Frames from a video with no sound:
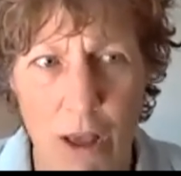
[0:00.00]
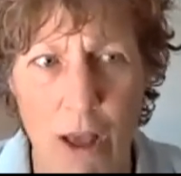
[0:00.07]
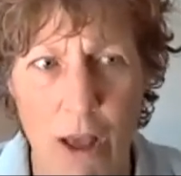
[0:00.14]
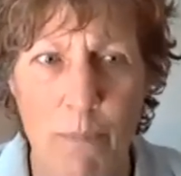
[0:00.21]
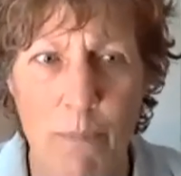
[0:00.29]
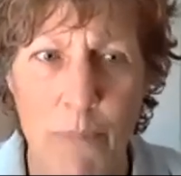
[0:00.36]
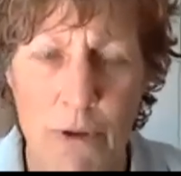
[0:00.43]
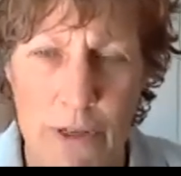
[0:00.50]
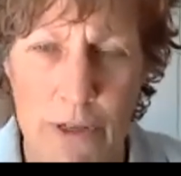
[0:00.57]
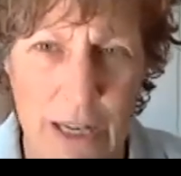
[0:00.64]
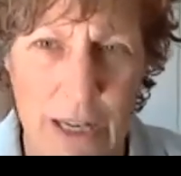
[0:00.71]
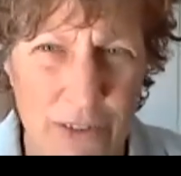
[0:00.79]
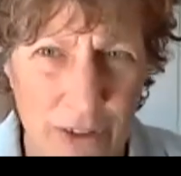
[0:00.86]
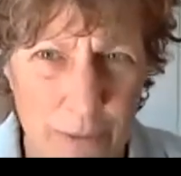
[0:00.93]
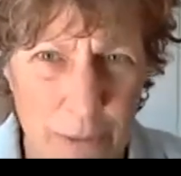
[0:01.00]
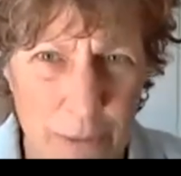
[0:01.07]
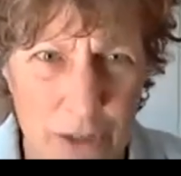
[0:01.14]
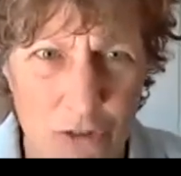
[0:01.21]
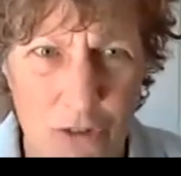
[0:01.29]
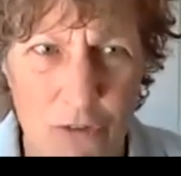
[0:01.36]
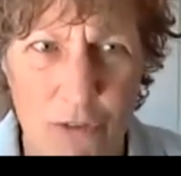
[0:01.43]
But as I
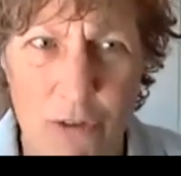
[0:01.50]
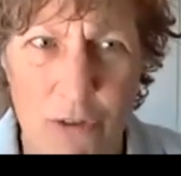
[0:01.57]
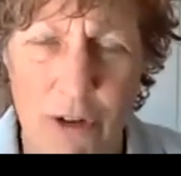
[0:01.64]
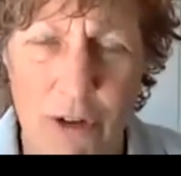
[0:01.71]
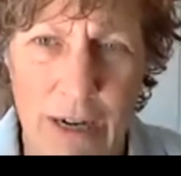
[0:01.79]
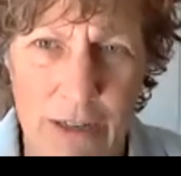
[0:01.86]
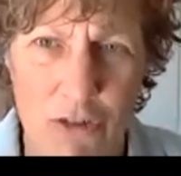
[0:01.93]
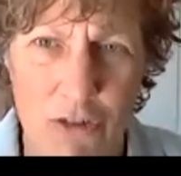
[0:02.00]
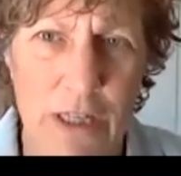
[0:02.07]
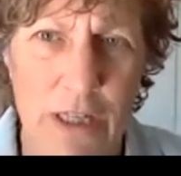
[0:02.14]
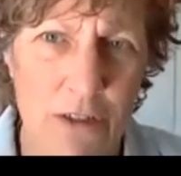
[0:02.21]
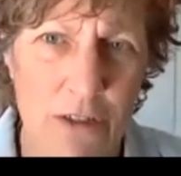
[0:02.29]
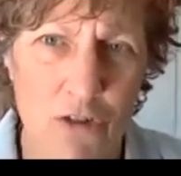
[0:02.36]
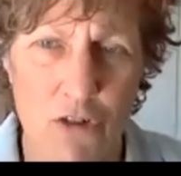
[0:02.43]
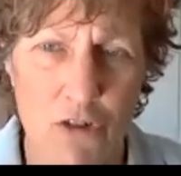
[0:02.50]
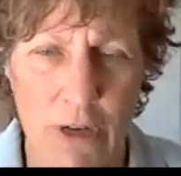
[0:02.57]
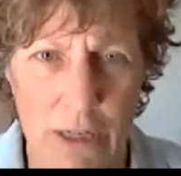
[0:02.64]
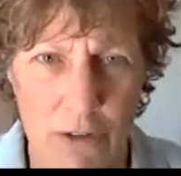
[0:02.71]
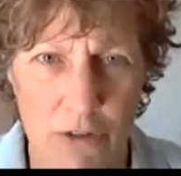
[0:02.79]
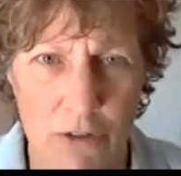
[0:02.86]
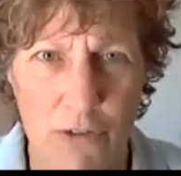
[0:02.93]
mentioned, there are actually
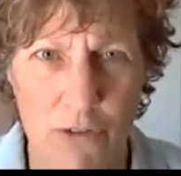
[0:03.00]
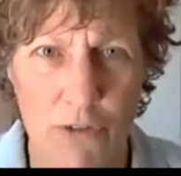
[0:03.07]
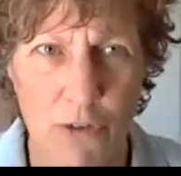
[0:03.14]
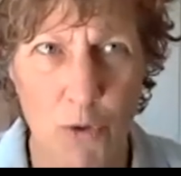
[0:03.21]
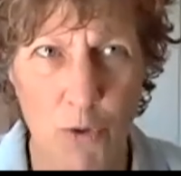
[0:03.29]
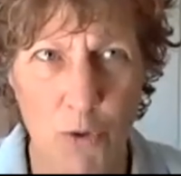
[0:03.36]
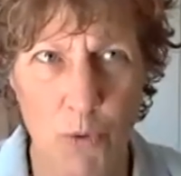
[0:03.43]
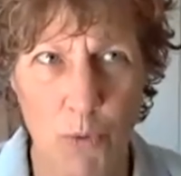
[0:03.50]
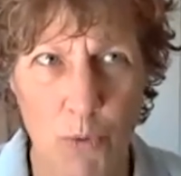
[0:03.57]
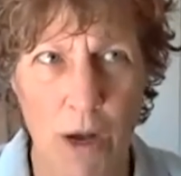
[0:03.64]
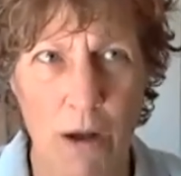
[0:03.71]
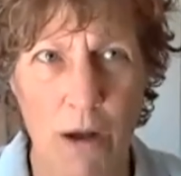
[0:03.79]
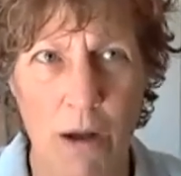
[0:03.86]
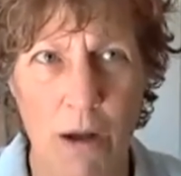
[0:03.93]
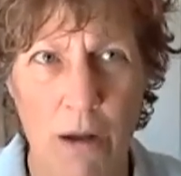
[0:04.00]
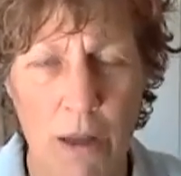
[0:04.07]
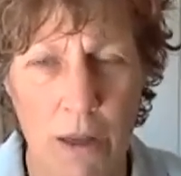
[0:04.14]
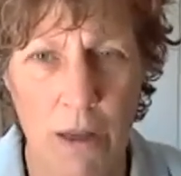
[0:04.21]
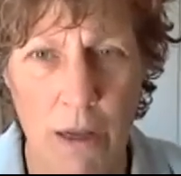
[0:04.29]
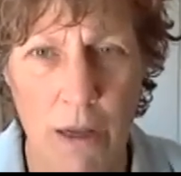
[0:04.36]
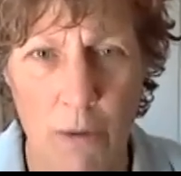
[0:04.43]
contractors who are
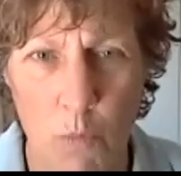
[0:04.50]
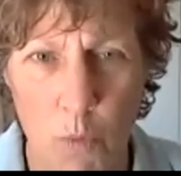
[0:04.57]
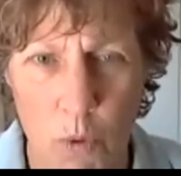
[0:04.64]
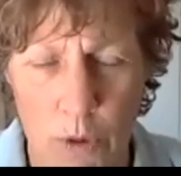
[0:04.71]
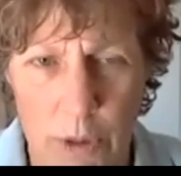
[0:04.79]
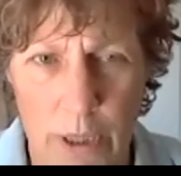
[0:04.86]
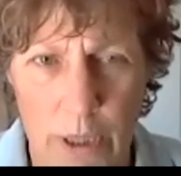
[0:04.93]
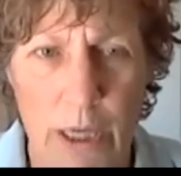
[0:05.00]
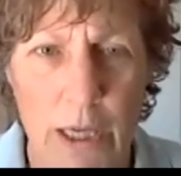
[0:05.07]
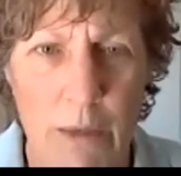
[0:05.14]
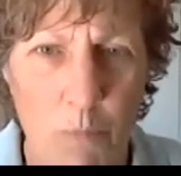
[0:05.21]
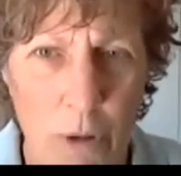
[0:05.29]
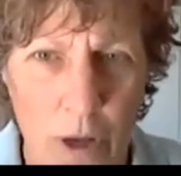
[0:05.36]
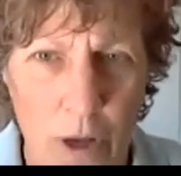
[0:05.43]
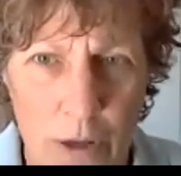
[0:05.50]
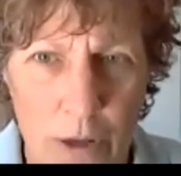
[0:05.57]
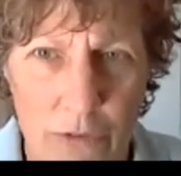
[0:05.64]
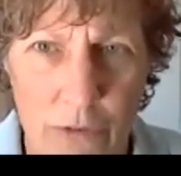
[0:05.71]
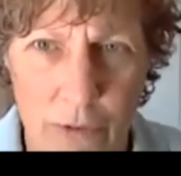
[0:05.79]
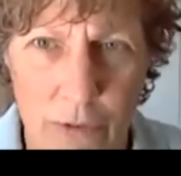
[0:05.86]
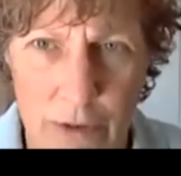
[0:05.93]
working in parts of
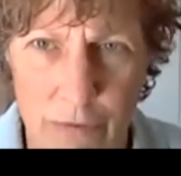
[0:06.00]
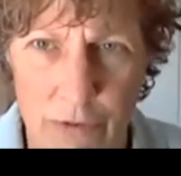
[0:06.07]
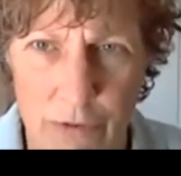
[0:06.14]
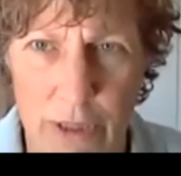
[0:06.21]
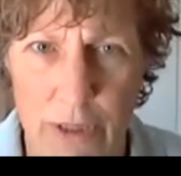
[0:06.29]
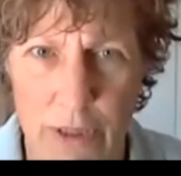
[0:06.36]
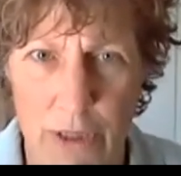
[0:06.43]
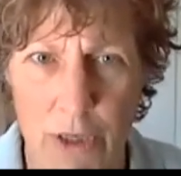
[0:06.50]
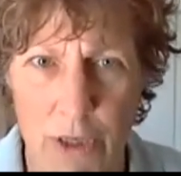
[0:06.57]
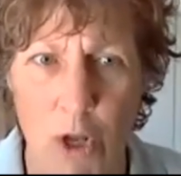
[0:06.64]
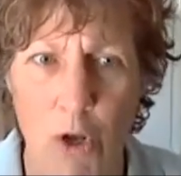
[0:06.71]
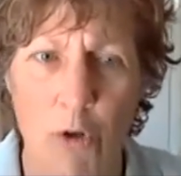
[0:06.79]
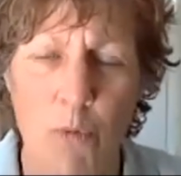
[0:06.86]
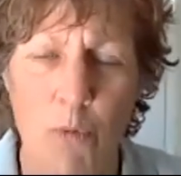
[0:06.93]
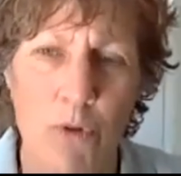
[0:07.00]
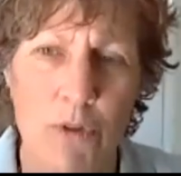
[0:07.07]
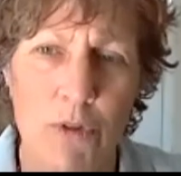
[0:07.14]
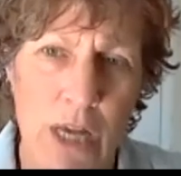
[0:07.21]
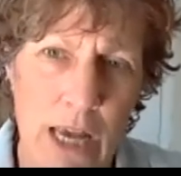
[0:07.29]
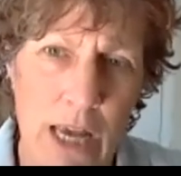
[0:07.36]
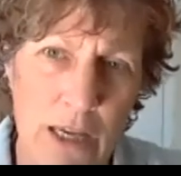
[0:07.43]
Africa who will
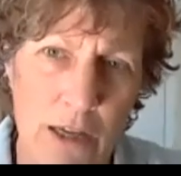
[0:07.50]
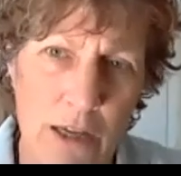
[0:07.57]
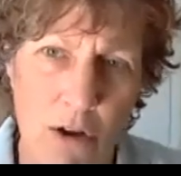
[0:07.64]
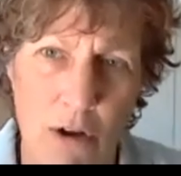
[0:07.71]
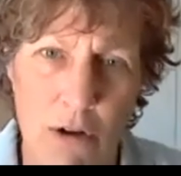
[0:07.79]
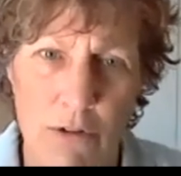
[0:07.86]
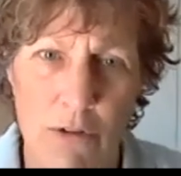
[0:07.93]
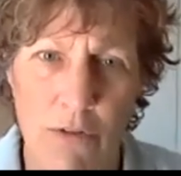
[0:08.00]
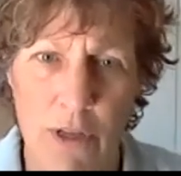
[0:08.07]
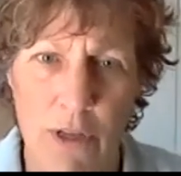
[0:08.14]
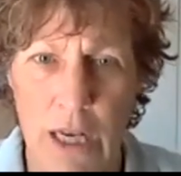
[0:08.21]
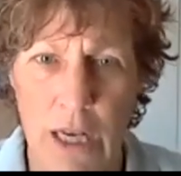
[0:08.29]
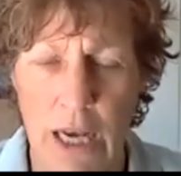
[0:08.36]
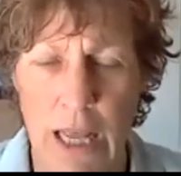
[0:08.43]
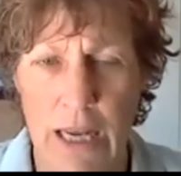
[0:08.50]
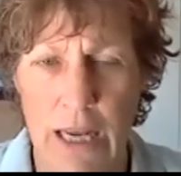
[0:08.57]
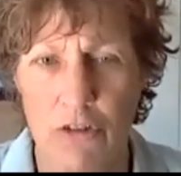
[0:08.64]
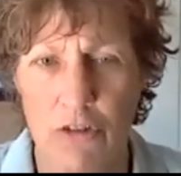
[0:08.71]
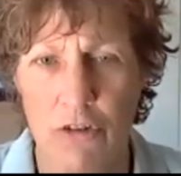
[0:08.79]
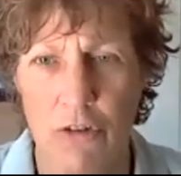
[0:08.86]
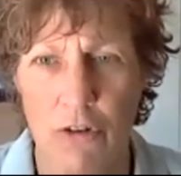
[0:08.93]
take on the
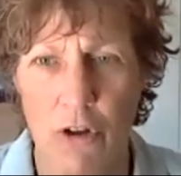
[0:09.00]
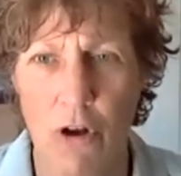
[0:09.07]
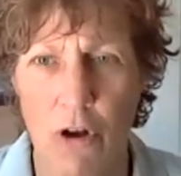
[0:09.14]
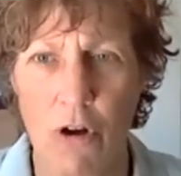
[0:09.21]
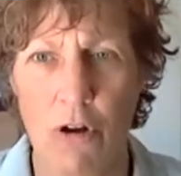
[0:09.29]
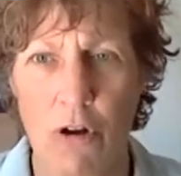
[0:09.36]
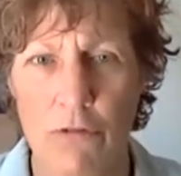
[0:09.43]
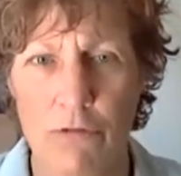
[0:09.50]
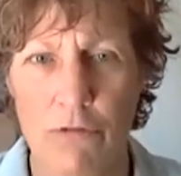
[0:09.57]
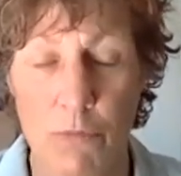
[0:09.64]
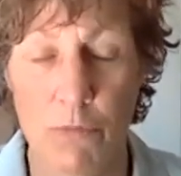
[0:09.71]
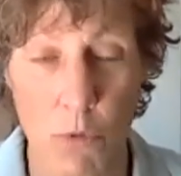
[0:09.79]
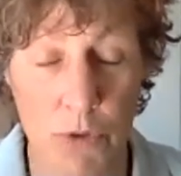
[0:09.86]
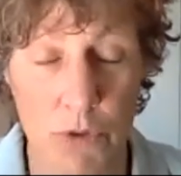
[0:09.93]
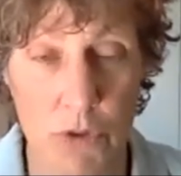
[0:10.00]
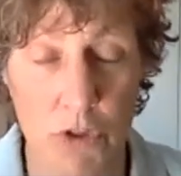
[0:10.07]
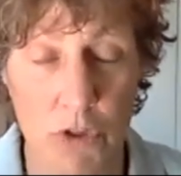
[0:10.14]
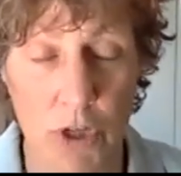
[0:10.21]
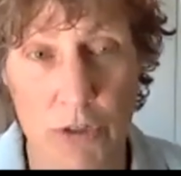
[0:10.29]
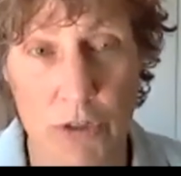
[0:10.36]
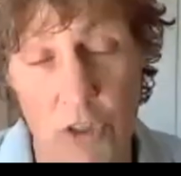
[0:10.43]
collection of water
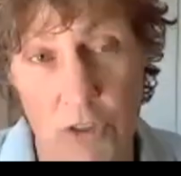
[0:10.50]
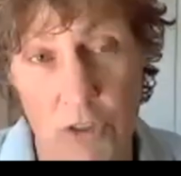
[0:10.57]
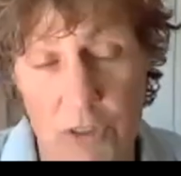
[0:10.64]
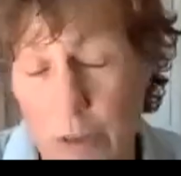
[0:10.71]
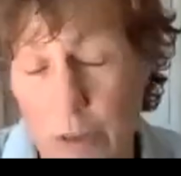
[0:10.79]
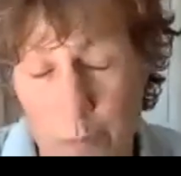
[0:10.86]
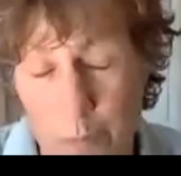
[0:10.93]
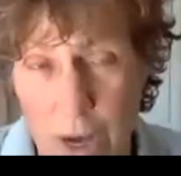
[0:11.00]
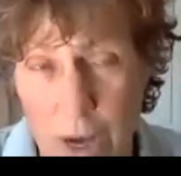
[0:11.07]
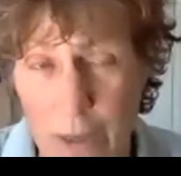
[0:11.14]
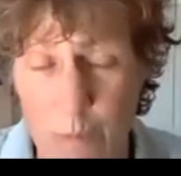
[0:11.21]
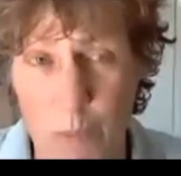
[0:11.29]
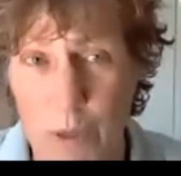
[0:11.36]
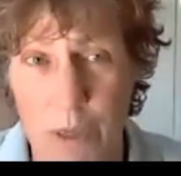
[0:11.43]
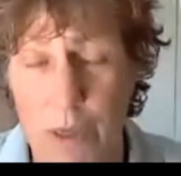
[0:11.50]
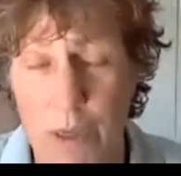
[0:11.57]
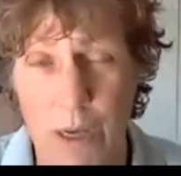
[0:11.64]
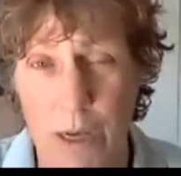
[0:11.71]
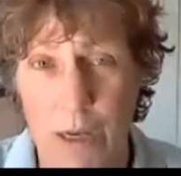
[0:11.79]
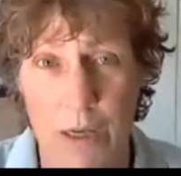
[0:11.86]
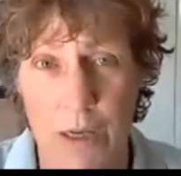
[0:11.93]
charges, and it might be
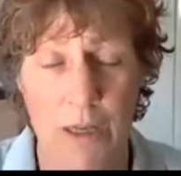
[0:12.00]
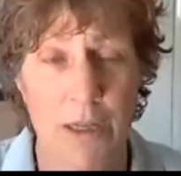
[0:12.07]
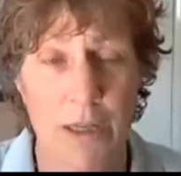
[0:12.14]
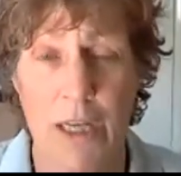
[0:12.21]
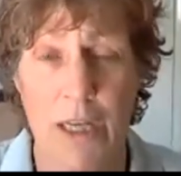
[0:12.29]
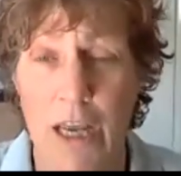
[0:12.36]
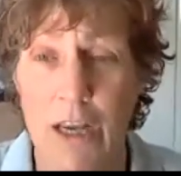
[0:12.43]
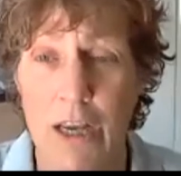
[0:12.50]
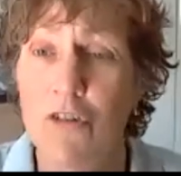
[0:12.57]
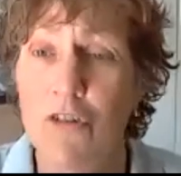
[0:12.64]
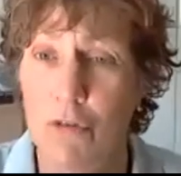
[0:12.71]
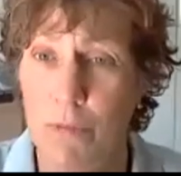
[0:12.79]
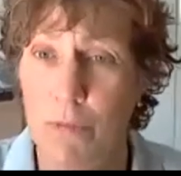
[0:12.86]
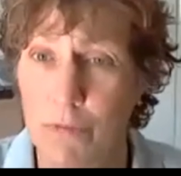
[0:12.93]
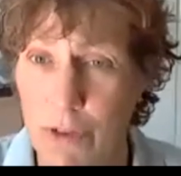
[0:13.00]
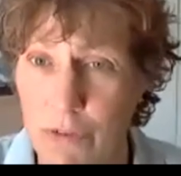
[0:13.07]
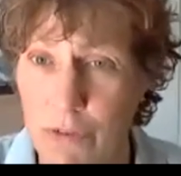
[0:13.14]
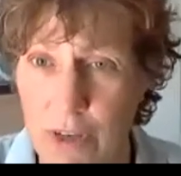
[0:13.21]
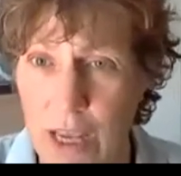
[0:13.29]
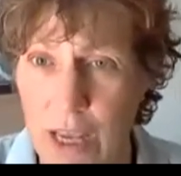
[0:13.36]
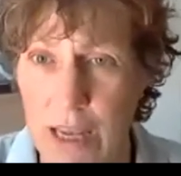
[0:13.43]
an occasion to
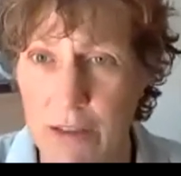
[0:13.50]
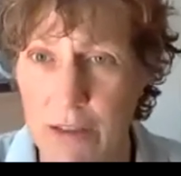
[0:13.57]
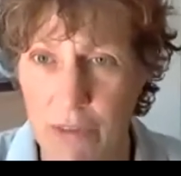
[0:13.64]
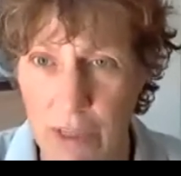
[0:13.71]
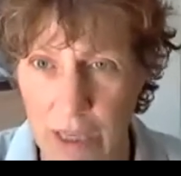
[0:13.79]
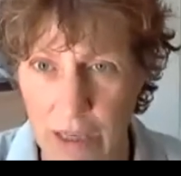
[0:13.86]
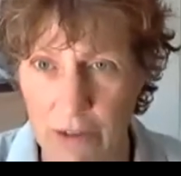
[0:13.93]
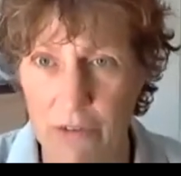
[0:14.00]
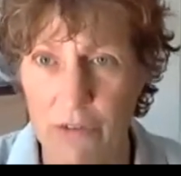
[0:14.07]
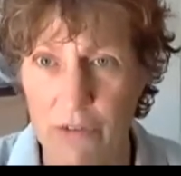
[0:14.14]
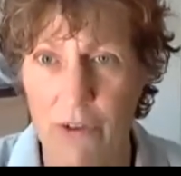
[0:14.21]
investigate these